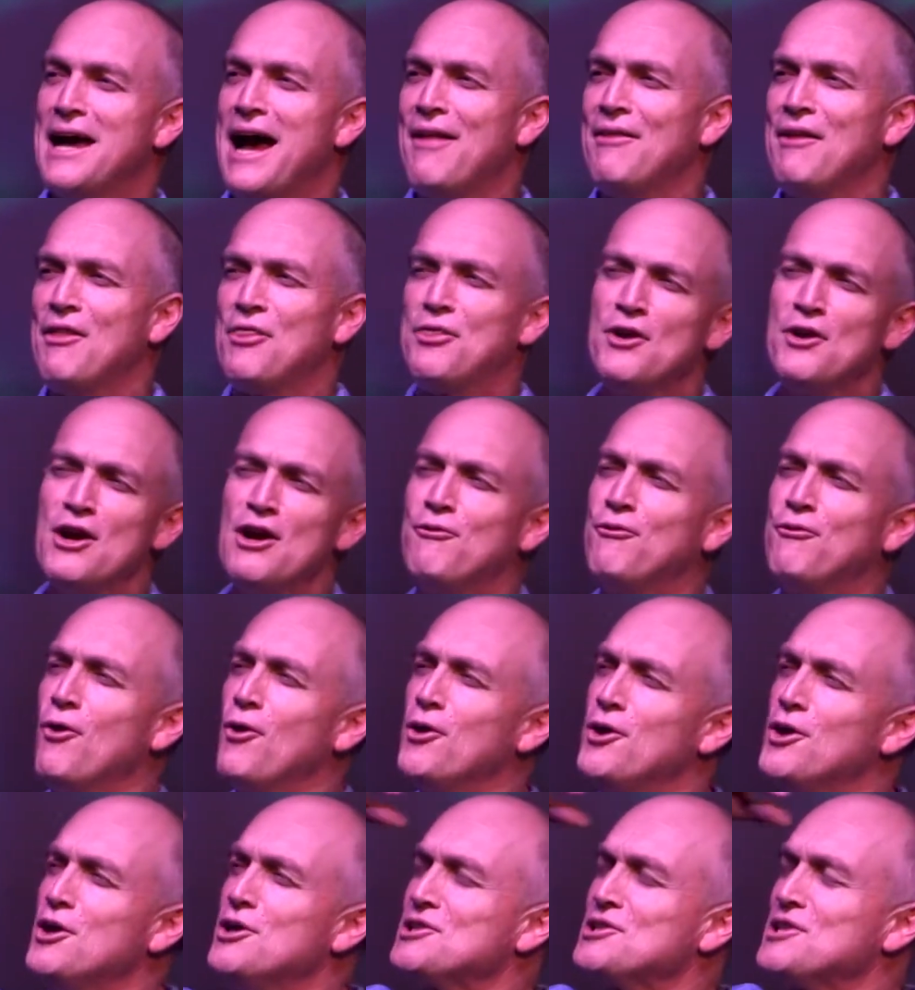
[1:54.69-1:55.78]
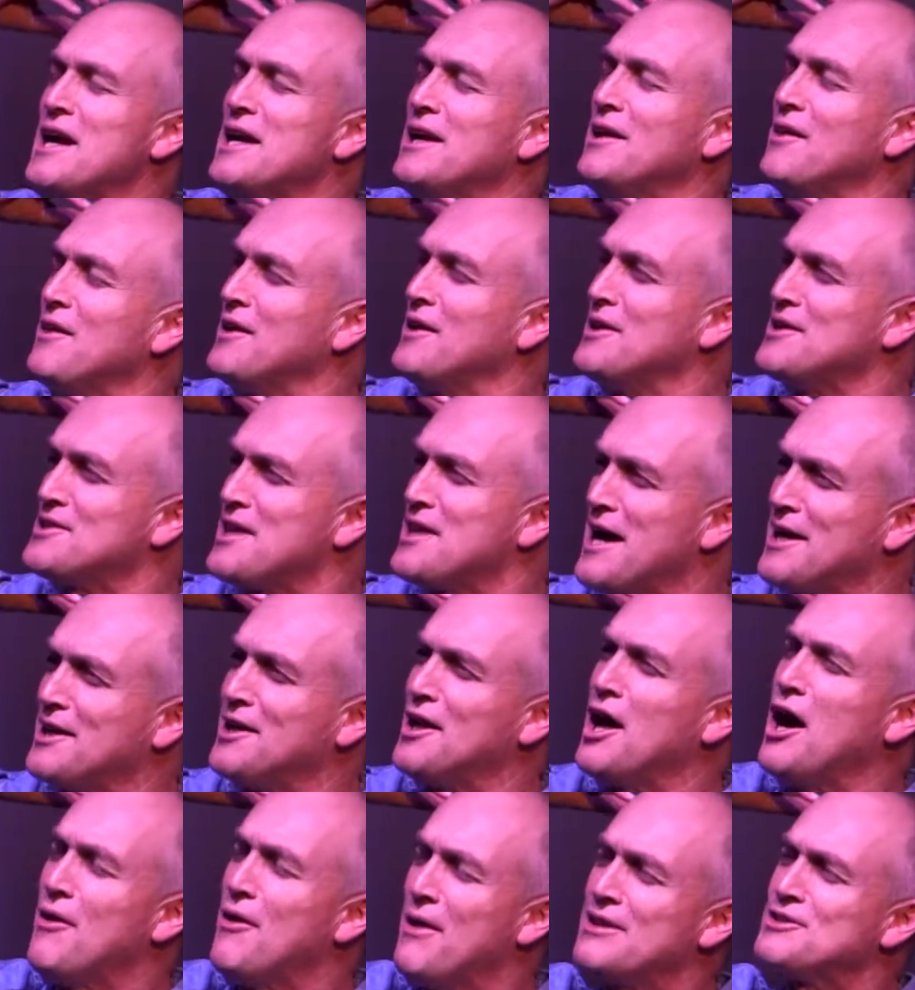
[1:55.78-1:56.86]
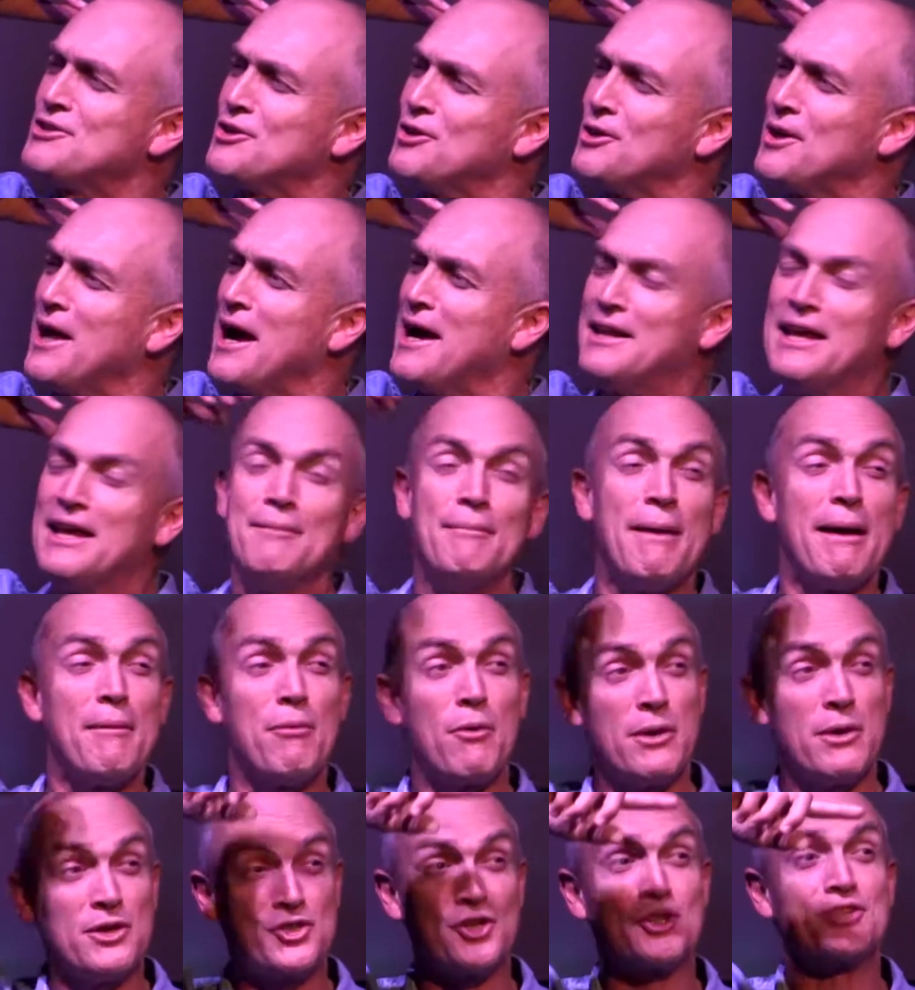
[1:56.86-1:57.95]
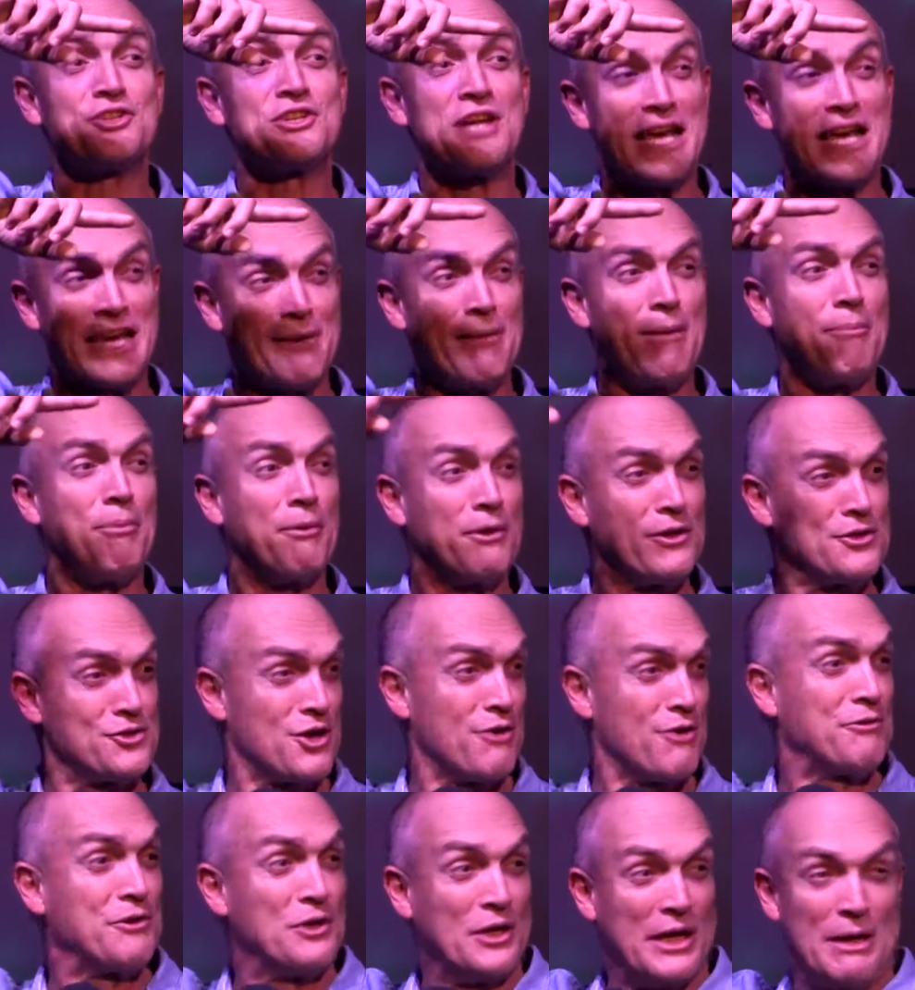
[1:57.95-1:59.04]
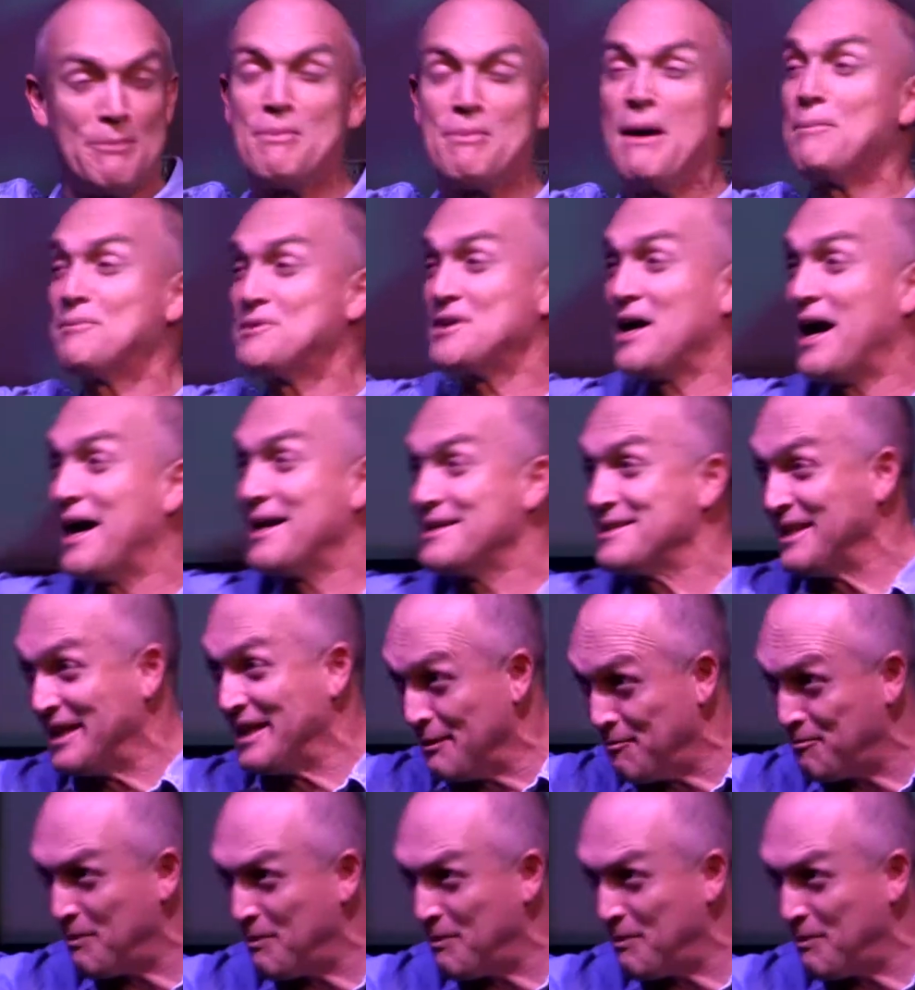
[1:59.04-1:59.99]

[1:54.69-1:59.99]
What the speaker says: and then 3 or 4 years later they decided, oh, that's a good idea. Maybe we should take him up on his offer to get baptized and get